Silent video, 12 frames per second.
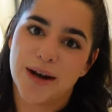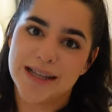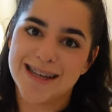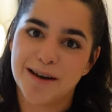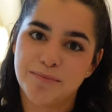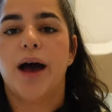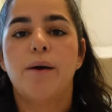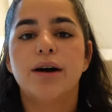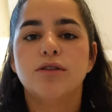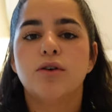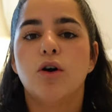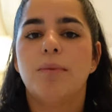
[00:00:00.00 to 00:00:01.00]
grades up. I want
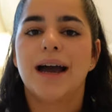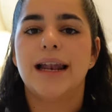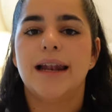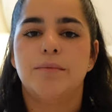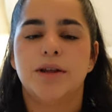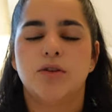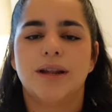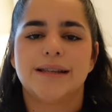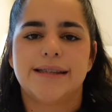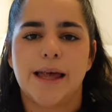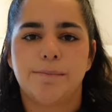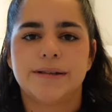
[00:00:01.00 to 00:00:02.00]
to go back a little bit to the
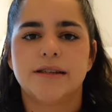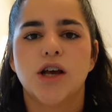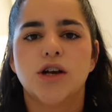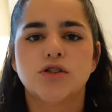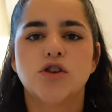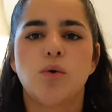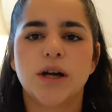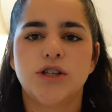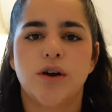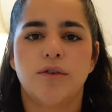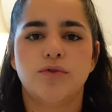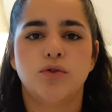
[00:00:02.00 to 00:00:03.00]
steps. So what
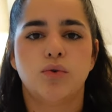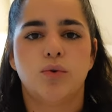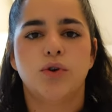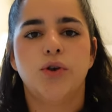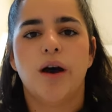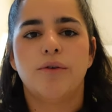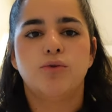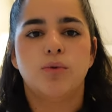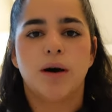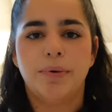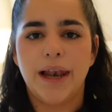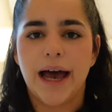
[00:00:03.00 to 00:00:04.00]
you have to do, you have to
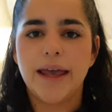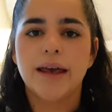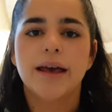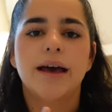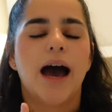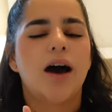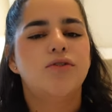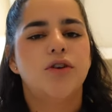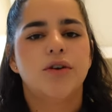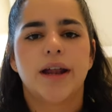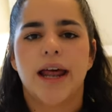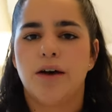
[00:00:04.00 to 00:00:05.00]
apply. After,
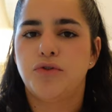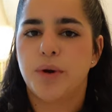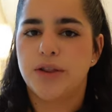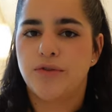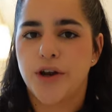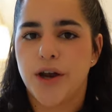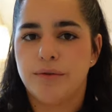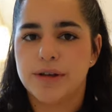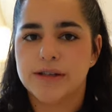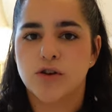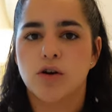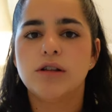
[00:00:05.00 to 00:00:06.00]
you're gonna have to wait for your
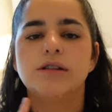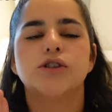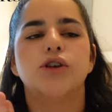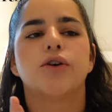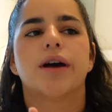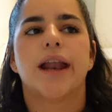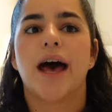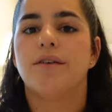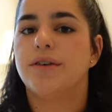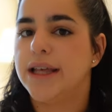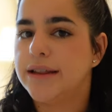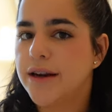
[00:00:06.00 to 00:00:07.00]
results. You're gonna have
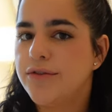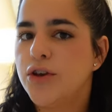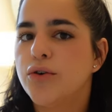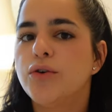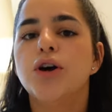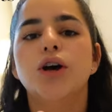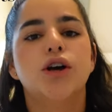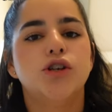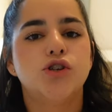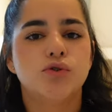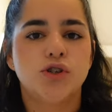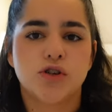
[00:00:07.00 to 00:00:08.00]
an interview,
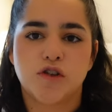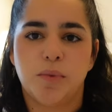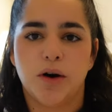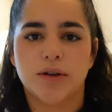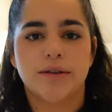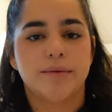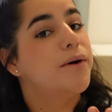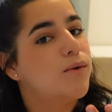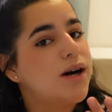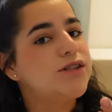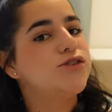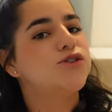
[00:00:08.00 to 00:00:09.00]
choose your spot. But
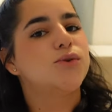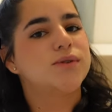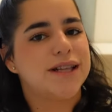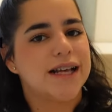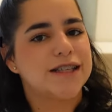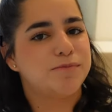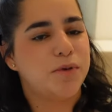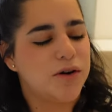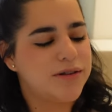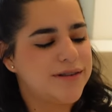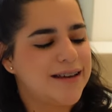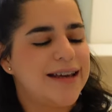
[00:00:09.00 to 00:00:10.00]
once you chose that
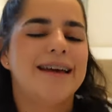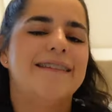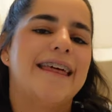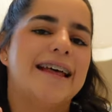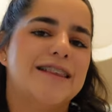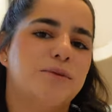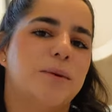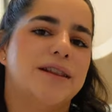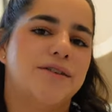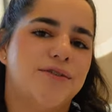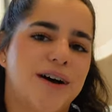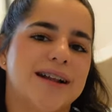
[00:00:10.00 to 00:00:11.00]
spot, that's when the
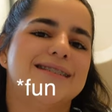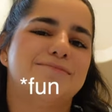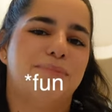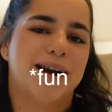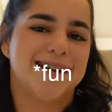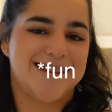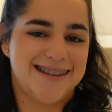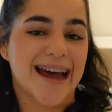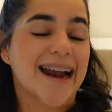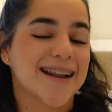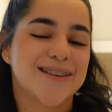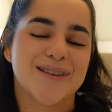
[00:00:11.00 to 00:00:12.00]
fun part
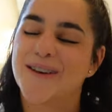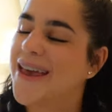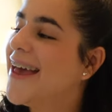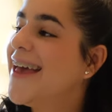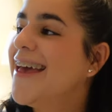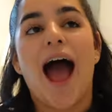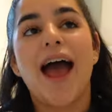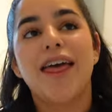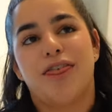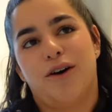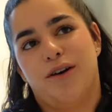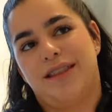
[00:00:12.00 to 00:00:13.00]
starts, okay? I
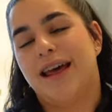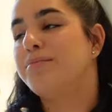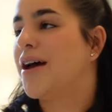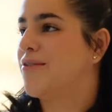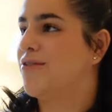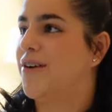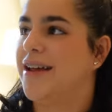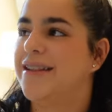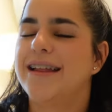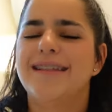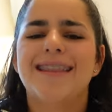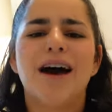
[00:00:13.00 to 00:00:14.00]
thought, and my friend,
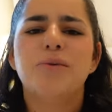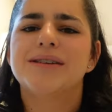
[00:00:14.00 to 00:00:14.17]
that that